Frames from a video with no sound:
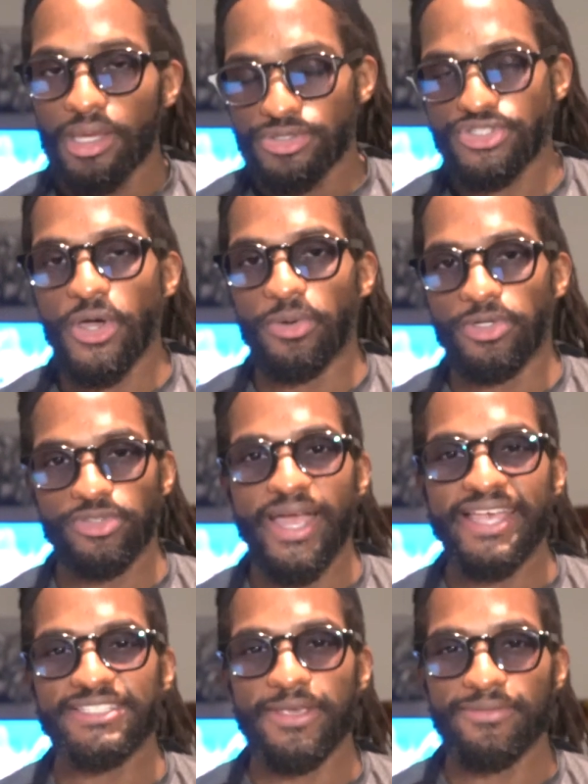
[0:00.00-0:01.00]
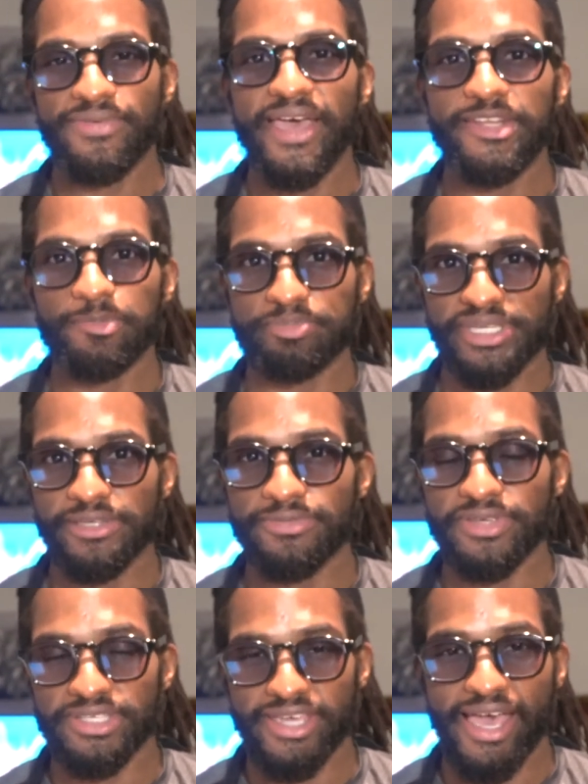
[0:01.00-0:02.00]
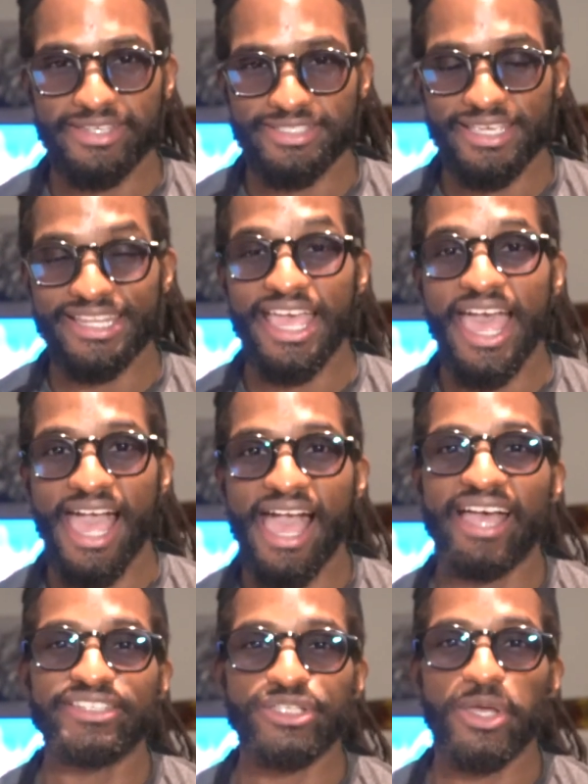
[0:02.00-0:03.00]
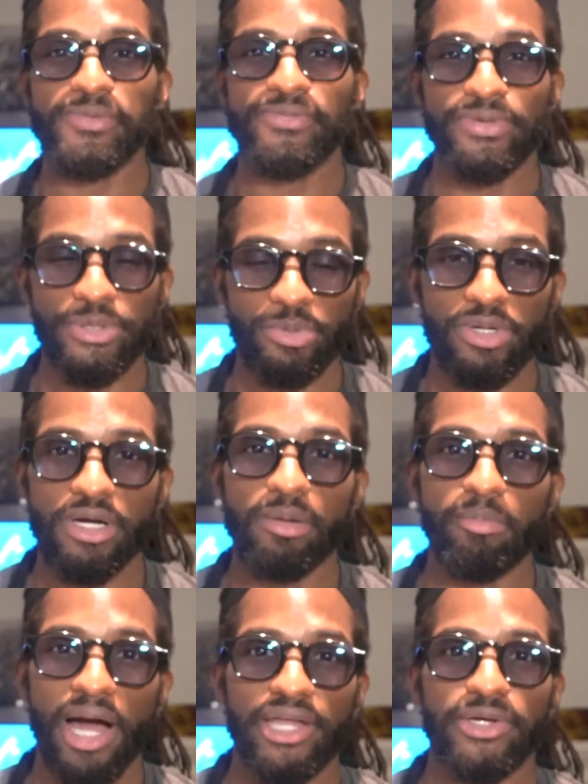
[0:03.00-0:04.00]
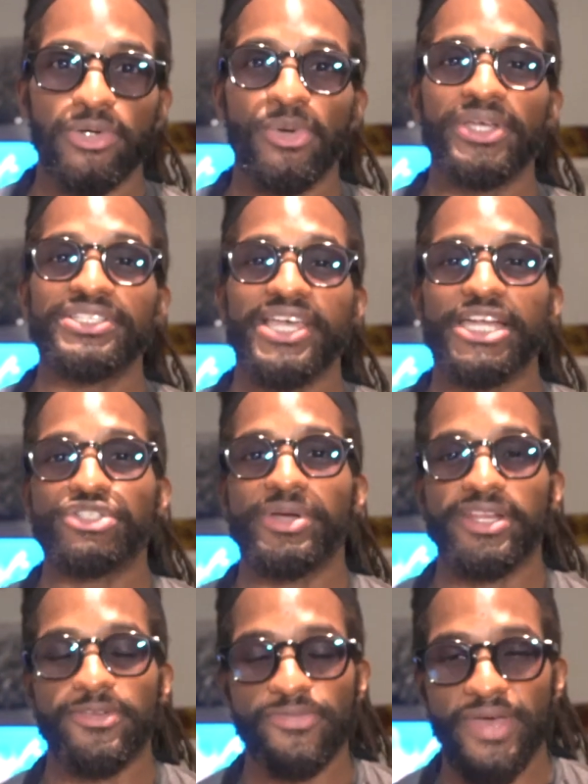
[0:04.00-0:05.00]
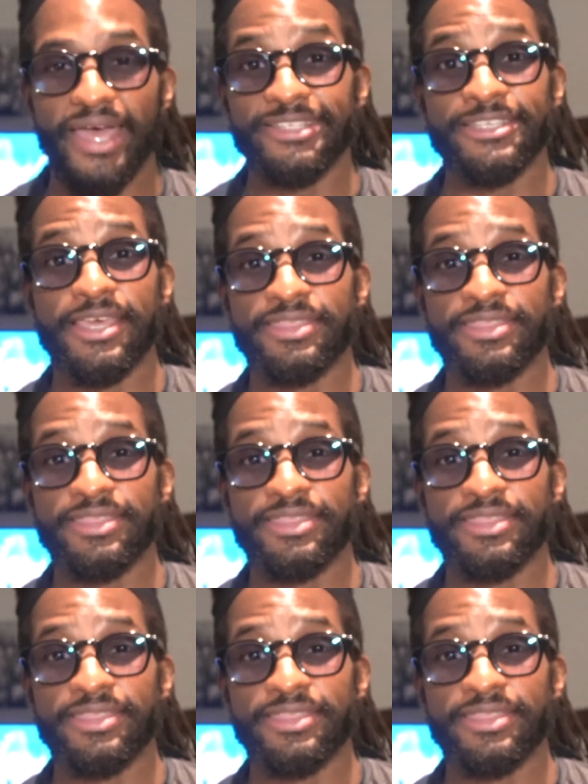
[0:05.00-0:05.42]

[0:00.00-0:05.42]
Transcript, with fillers: So, grass-fed beef, yes, it has fewer monosaturated fats.